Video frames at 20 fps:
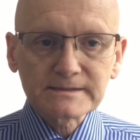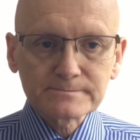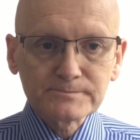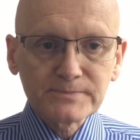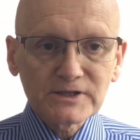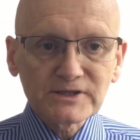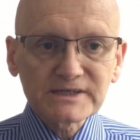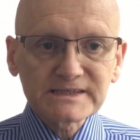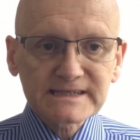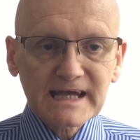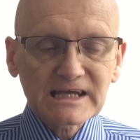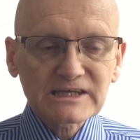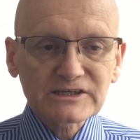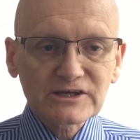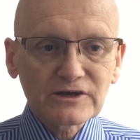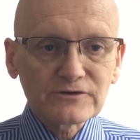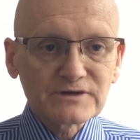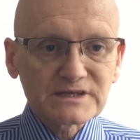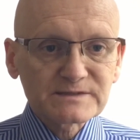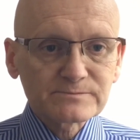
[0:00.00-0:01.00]
buildings
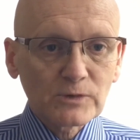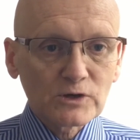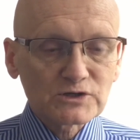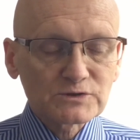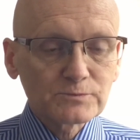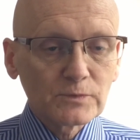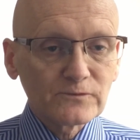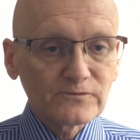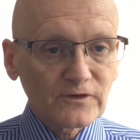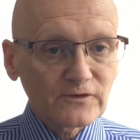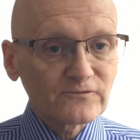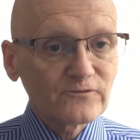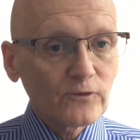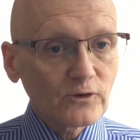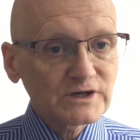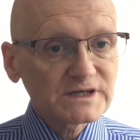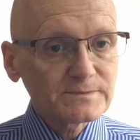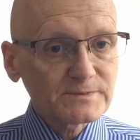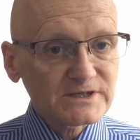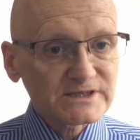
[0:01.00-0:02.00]
actually are responsible for
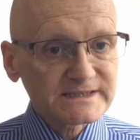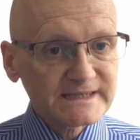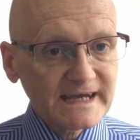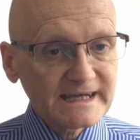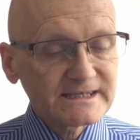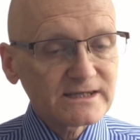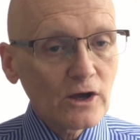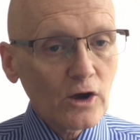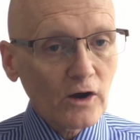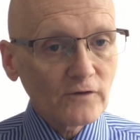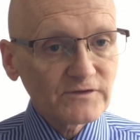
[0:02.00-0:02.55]
40%